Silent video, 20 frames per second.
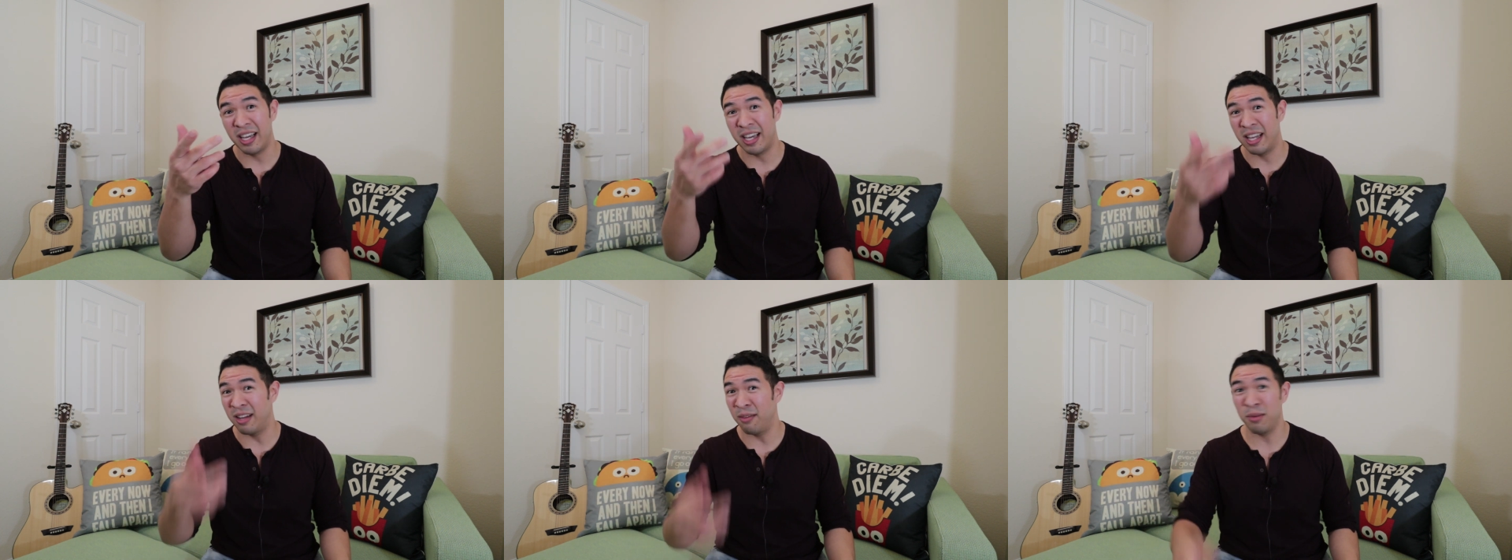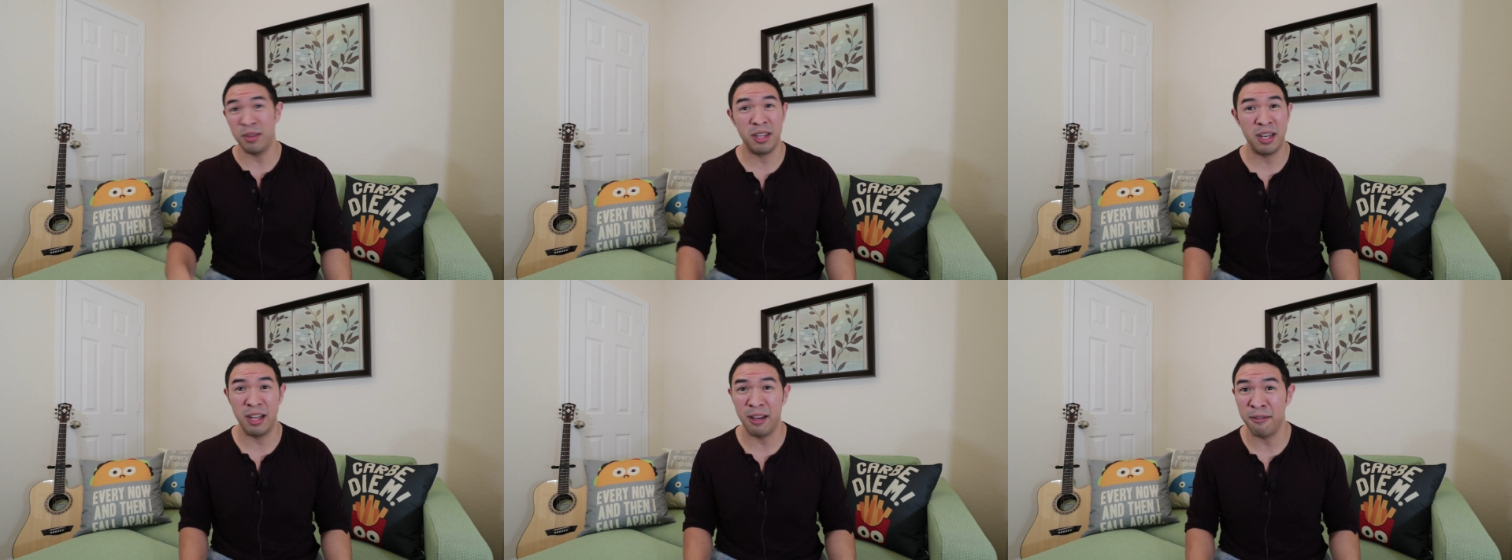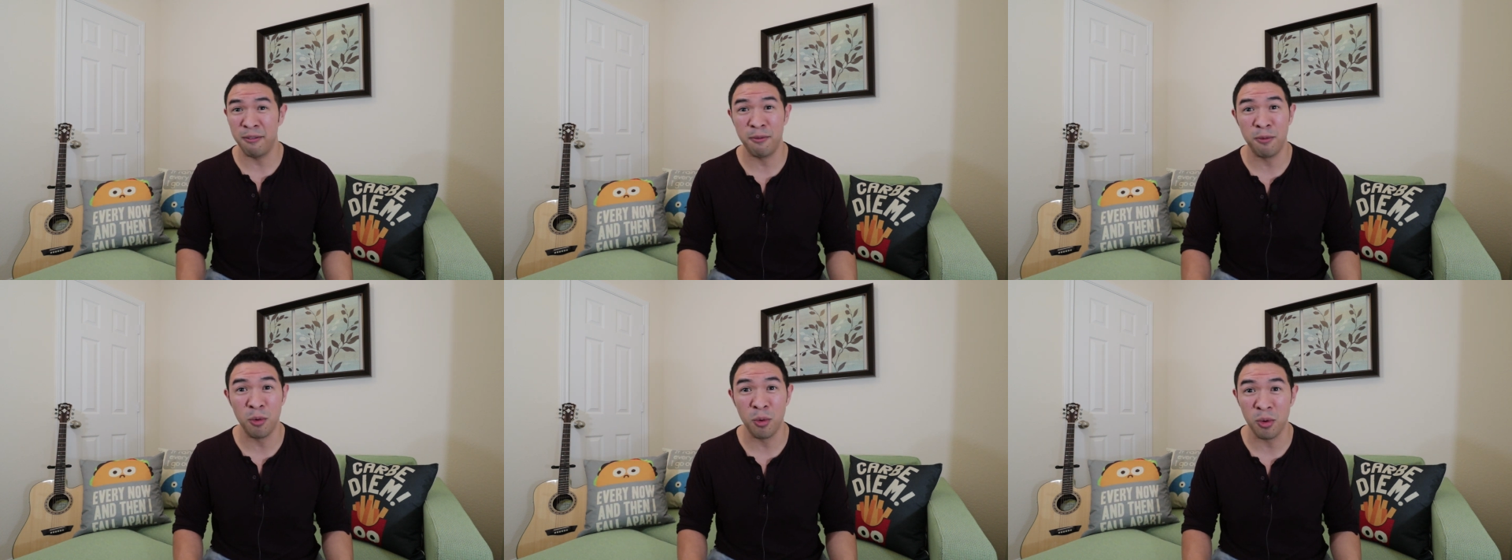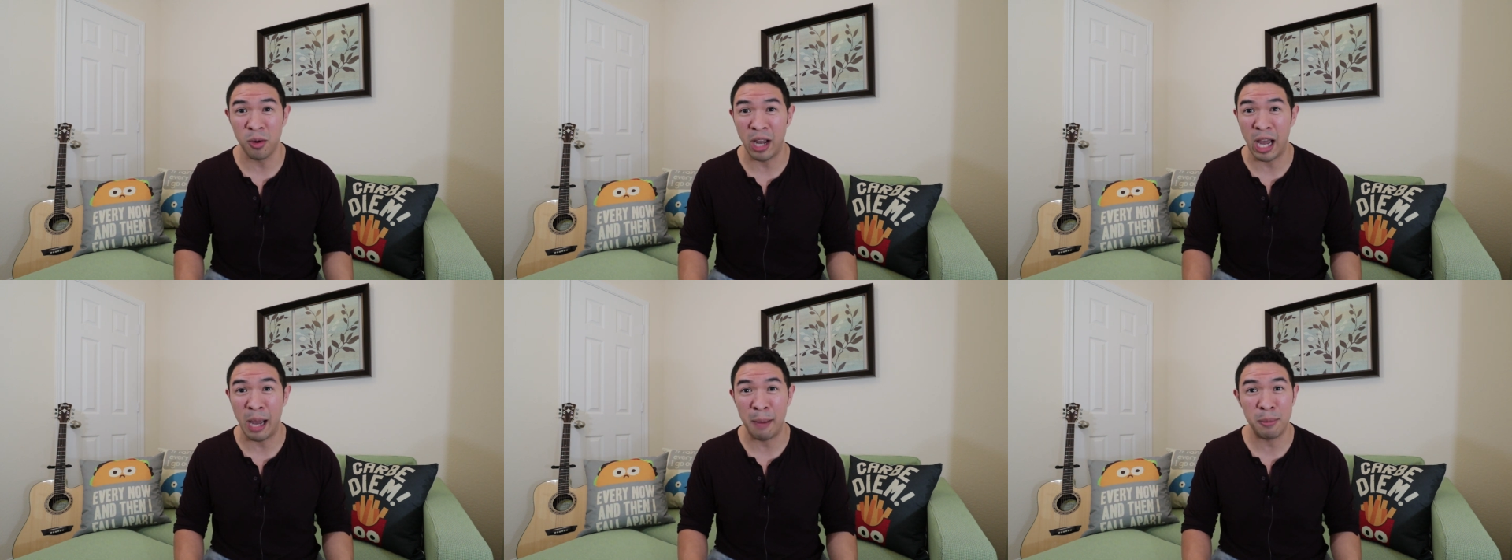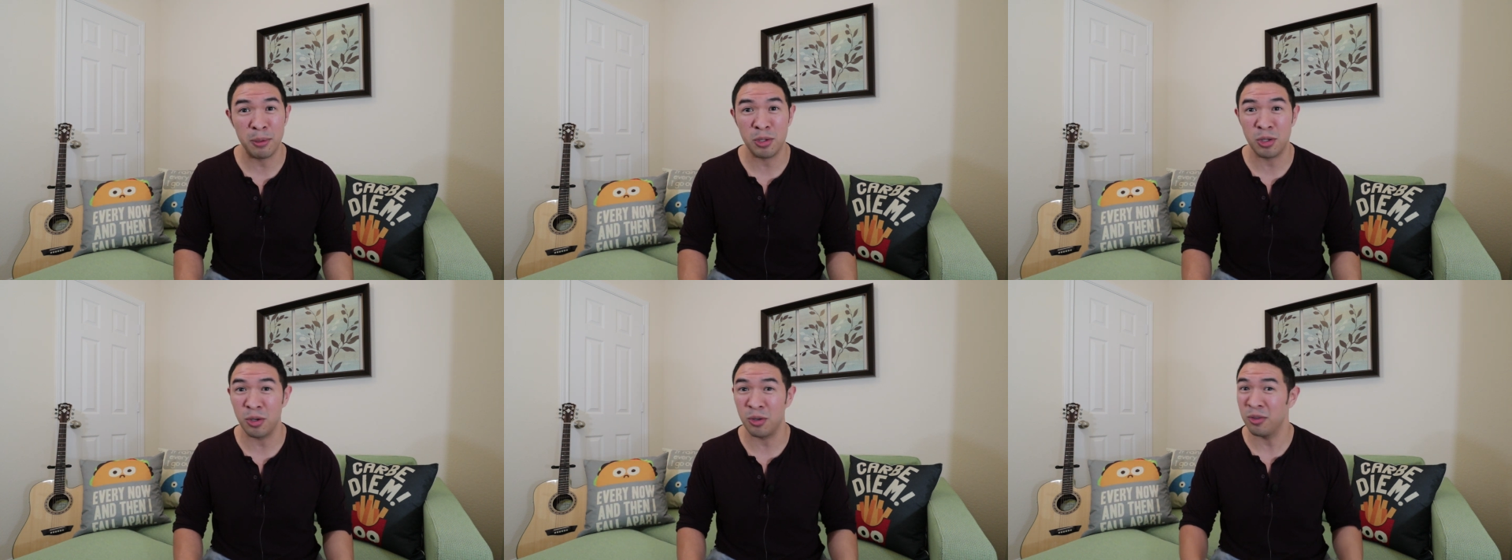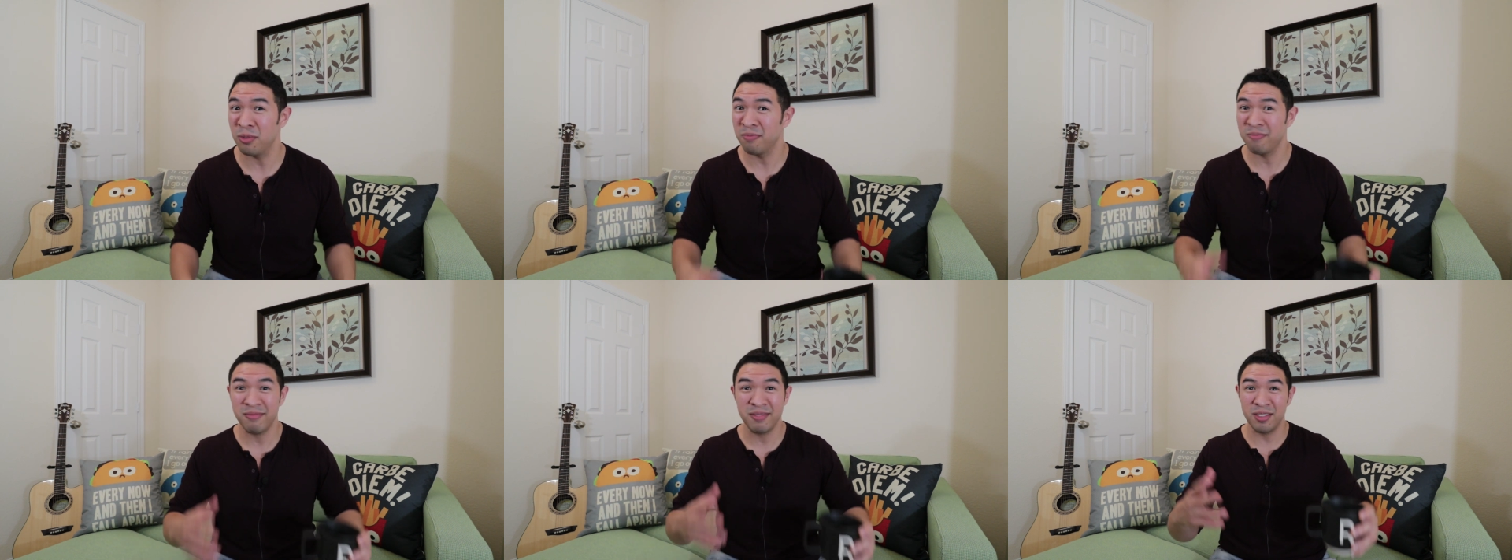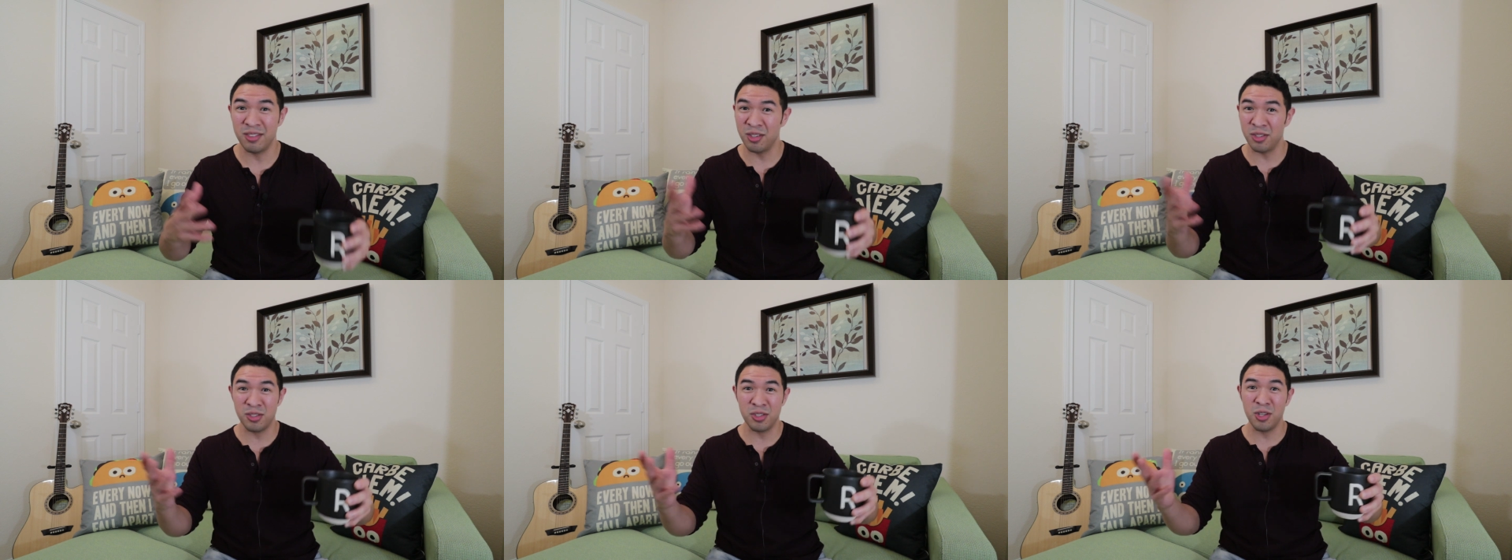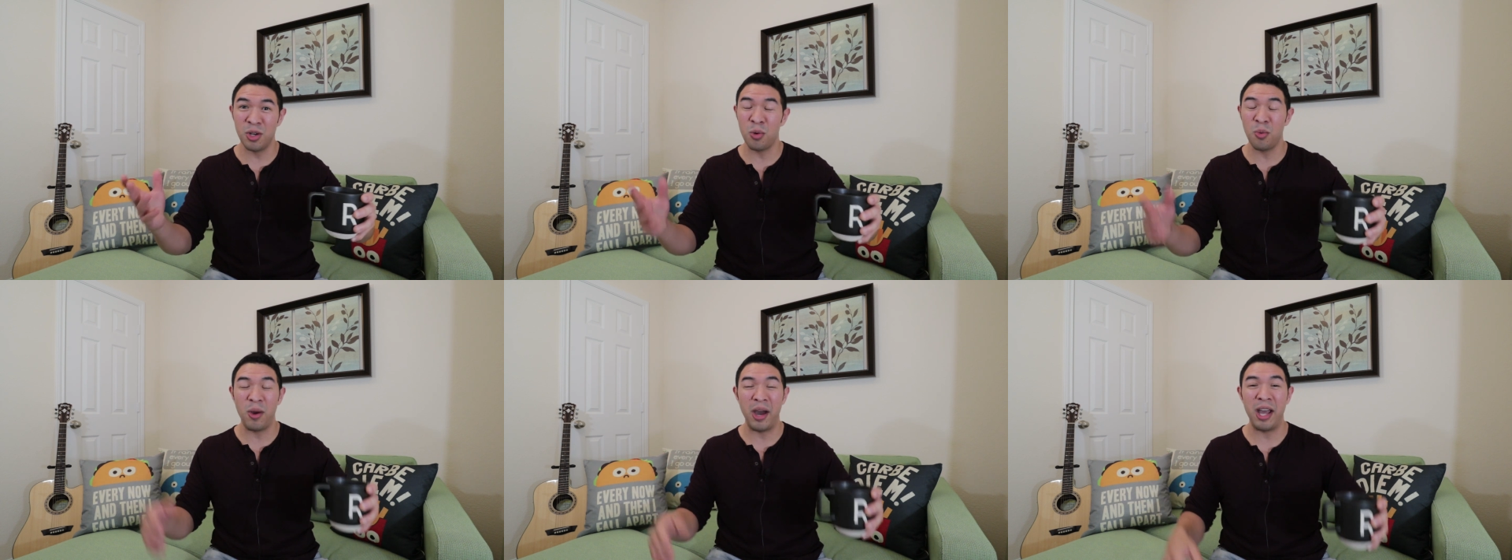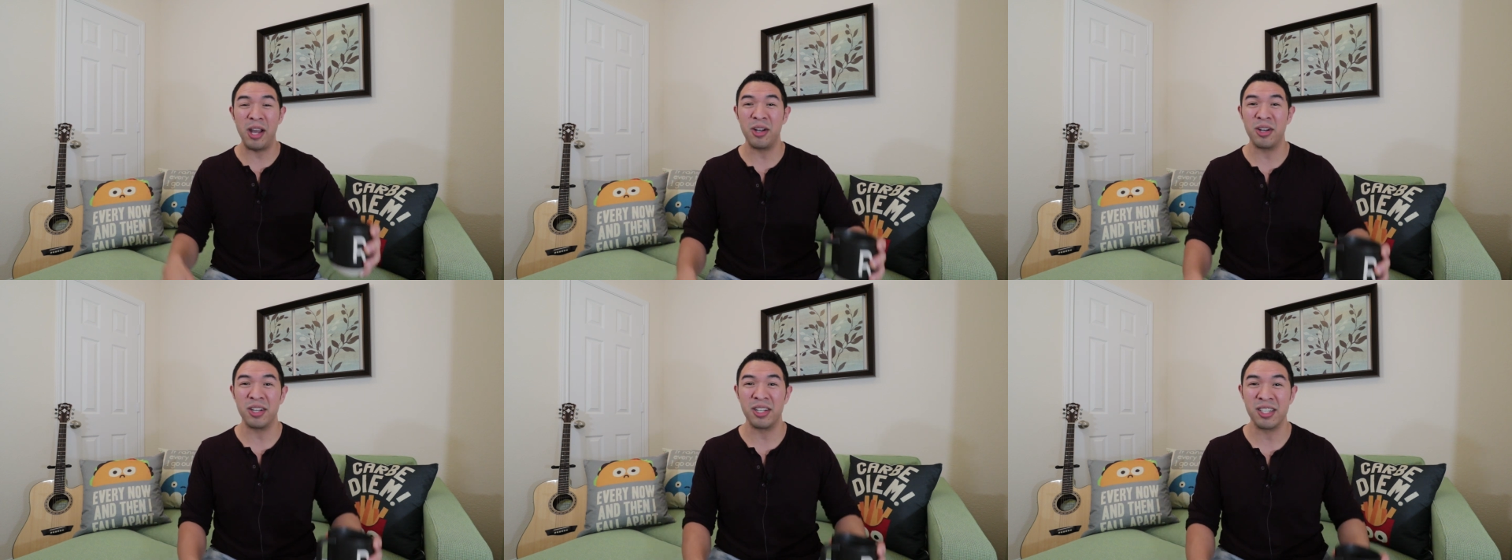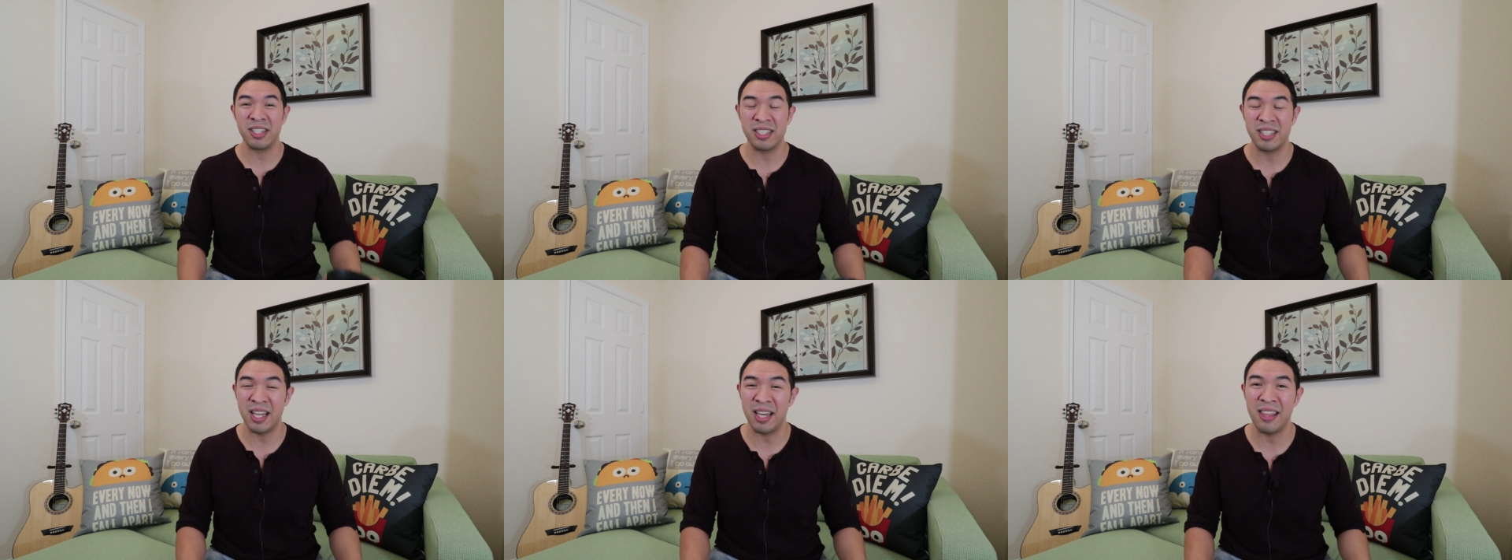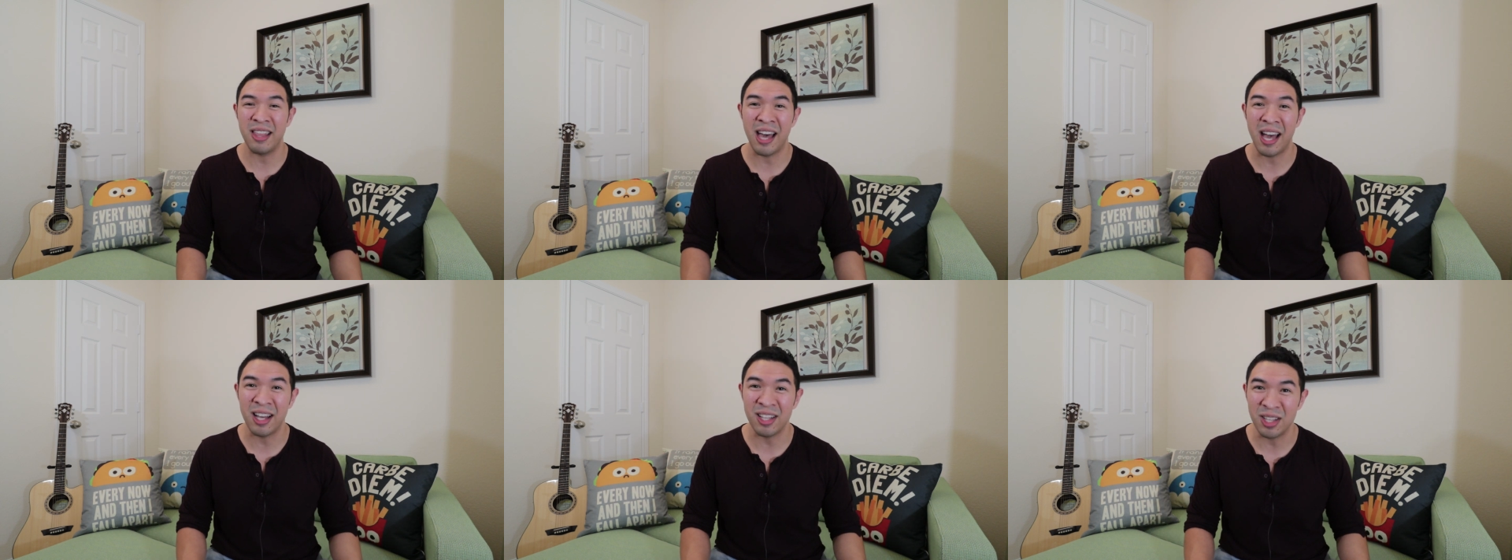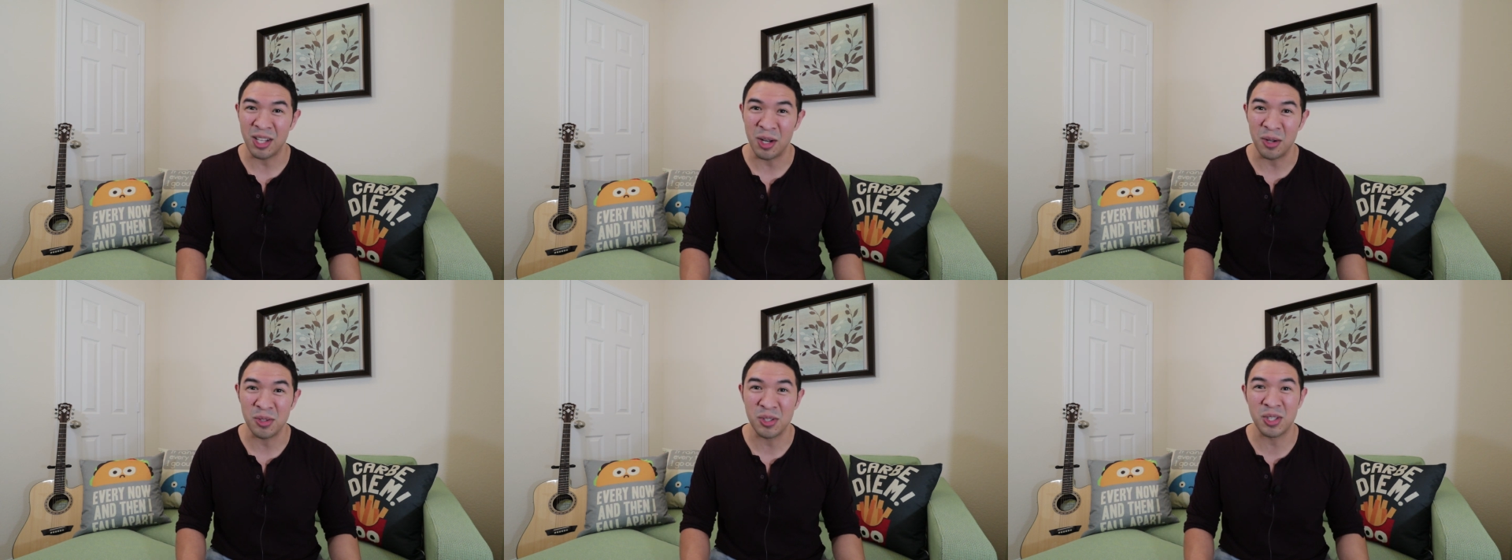And if with an f4 aperture, there's no way you're gonna stay that low.